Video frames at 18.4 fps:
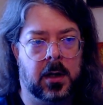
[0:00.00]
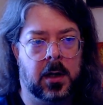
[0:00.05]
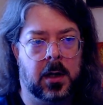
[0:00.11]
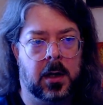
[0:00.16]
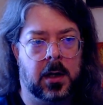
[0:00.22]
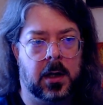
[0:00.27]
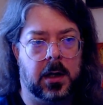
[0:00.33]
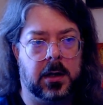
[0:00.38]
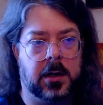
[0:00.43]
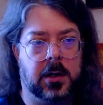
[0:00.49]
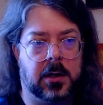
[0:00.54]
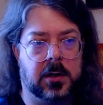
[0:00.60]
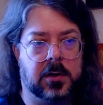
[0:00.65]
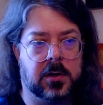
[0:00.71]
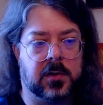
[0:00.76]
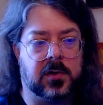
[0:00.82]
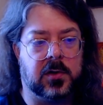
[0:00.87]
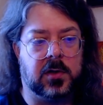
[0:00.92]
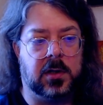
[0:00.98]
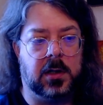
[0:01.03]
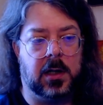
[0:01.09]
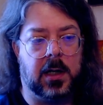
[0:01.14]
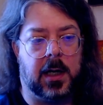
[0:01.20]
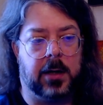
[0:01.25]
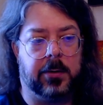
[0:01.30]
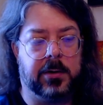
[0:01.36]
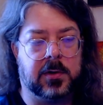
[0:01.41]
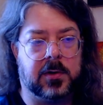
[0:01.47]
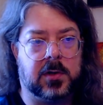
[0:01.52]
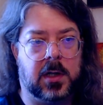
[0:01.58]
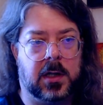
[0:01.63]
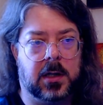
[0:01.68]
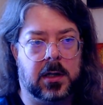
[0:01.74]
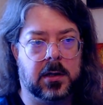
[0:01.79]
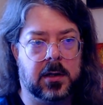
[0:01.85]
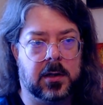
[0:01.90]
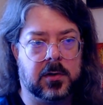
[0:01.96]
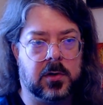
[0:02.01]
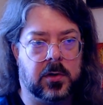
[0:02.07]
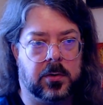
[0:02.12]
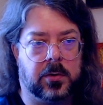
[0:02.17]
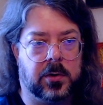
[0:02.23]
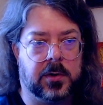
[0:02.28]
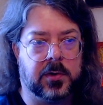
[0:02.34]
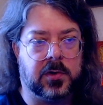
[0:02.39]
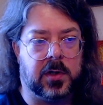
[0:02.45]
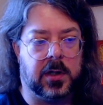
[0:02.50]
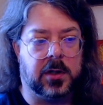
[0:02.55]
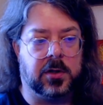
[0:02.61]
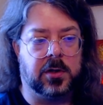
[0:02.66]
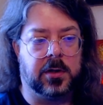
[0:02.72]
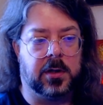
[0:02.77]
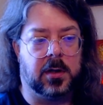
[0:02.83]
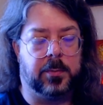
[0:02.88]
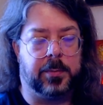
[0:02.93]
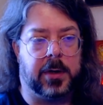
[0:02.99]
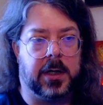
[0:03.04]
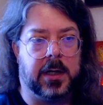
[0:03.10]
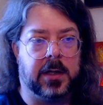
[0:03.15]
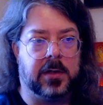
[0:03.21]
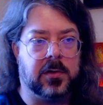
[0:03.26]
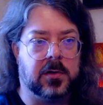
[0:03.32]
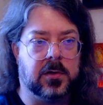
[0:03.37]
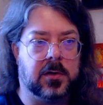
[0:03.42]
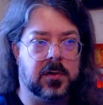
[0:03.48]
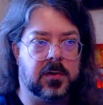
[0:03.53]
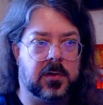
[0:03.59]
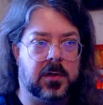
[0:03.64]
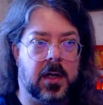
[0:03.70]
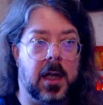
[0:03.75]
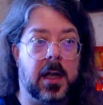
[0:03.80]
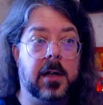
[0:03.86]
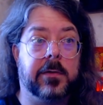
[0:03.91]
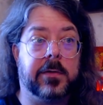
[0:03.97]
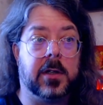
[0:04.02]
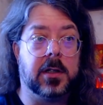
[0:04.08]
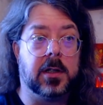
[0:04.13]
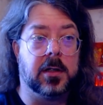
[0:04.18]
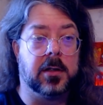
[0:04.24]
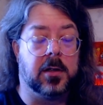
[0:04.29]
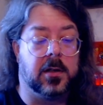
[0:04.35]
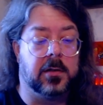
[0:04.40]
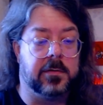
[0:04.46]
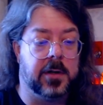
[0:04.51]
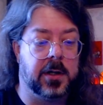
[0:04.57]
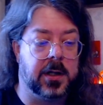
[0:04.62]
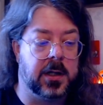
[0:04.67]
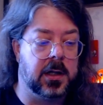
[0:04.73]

And you can just see how it's taken this whole section of the box and just caved it in already.